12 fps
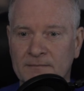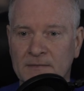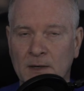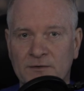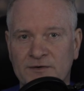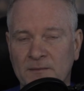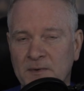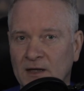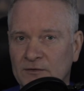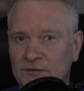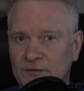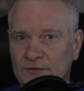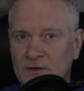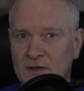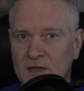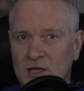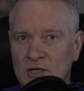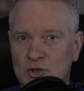Now, in some cases,
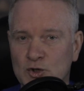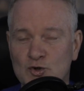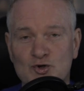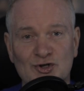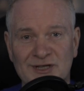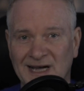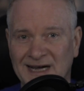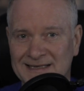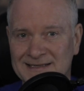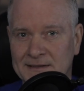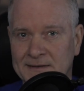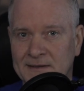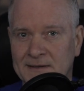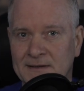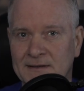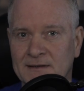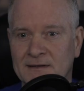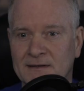you should not
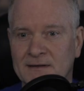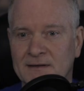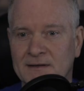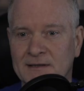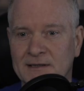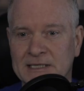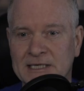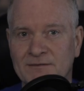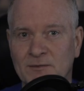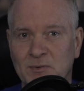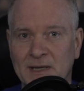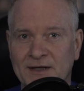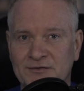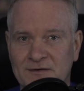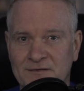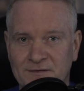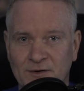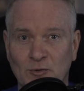leave the
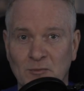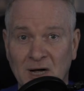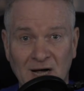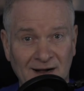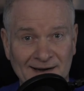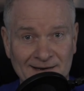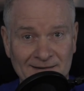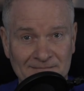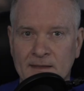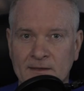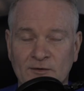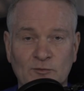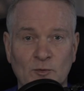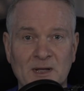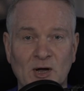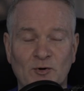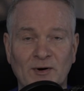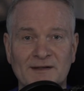plastic film on. This would
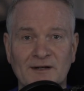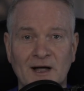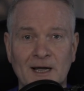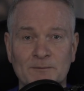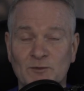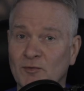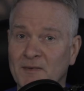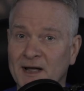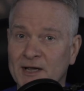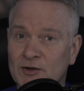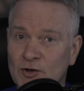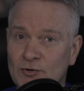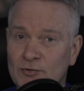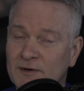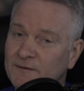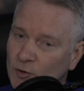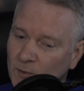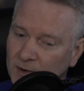be a great time to remind you,
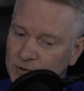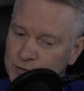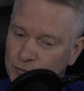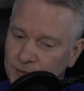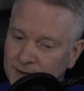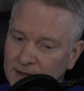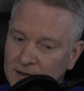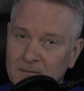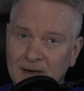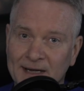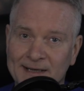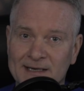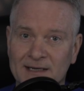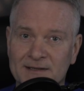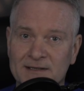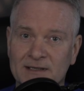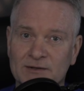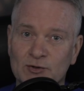if you are enjoying my
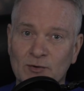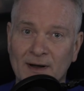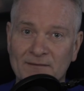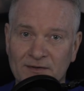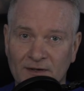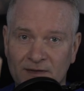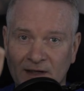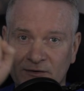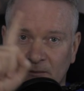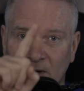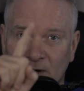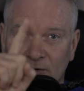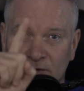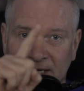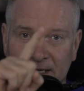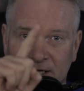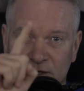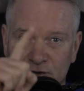content, to do everything that's up here
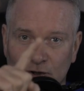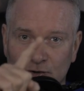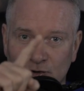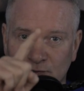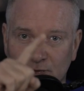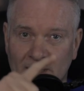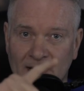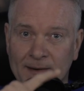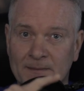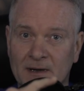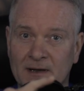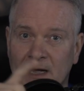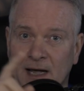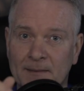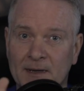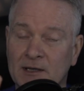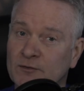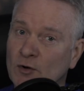like, share, subscribe,
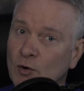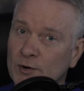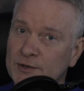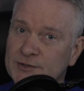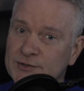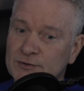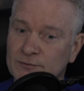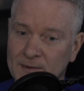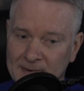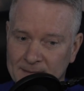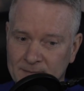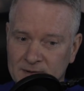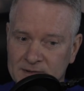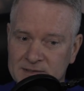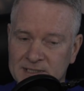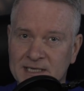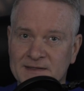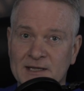comment. Of course, remember
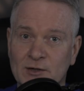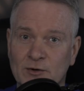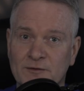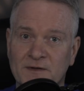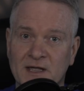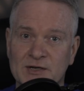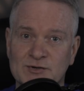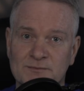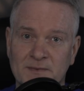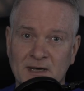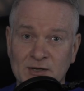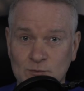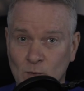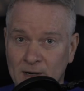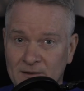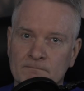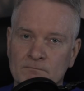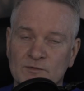to hit that notification bell as
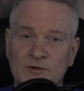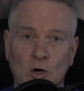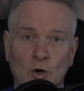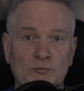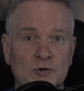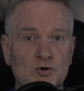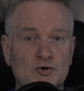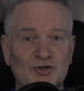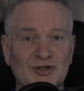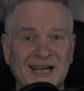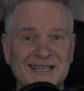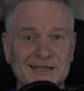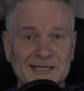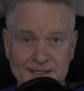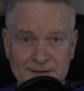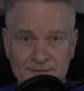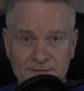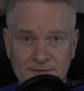well. So, you should not
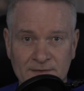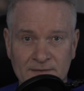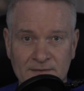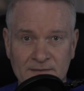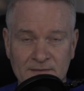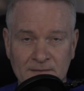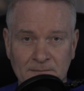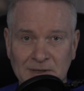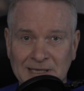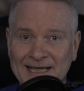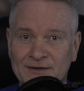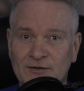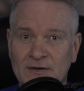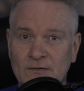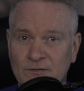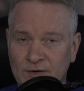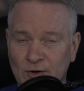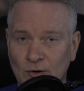leave plastic
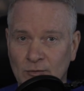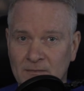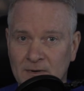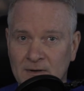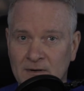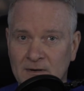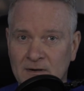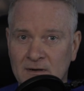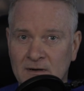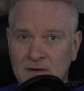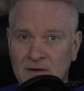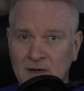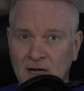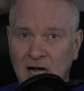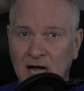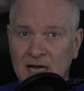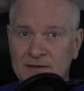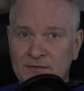film
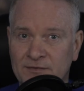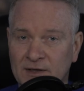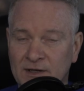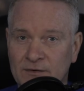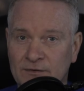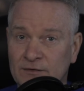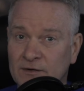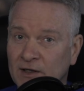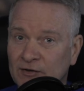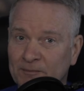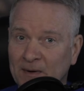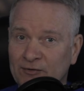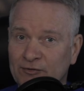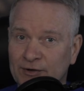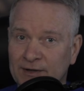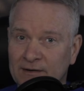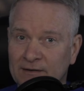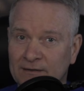on things,
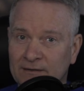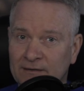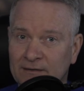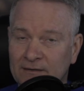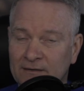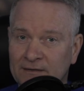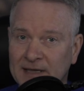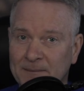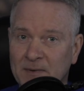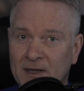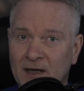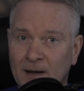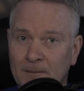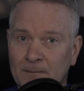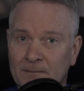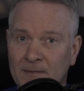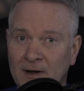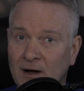especially that
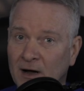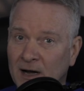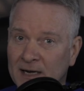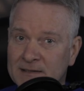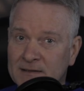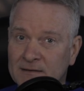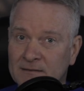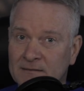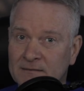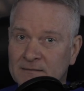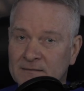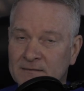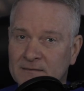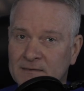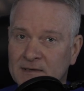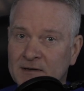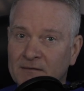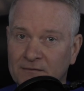become hot,
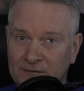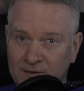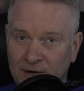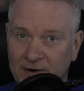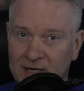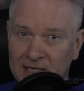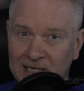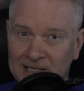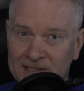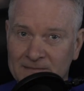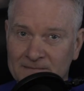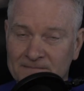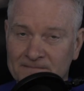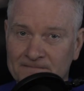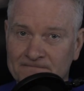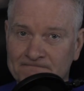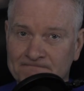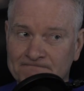very hot
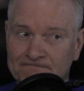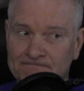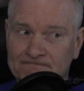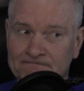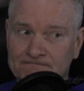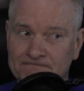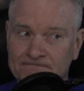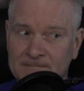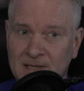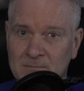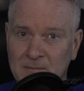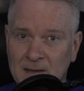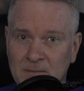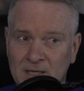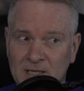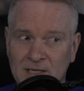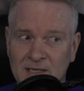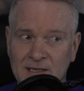then
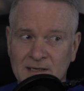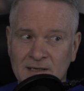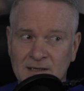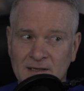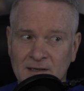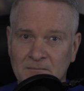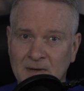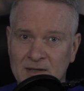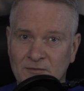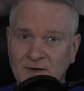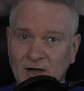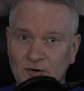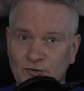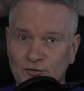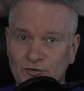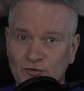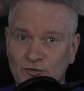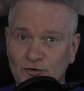maybe
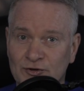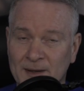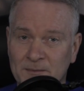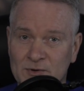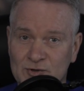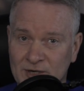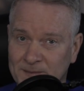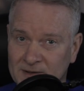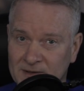manufacturers should not be shipping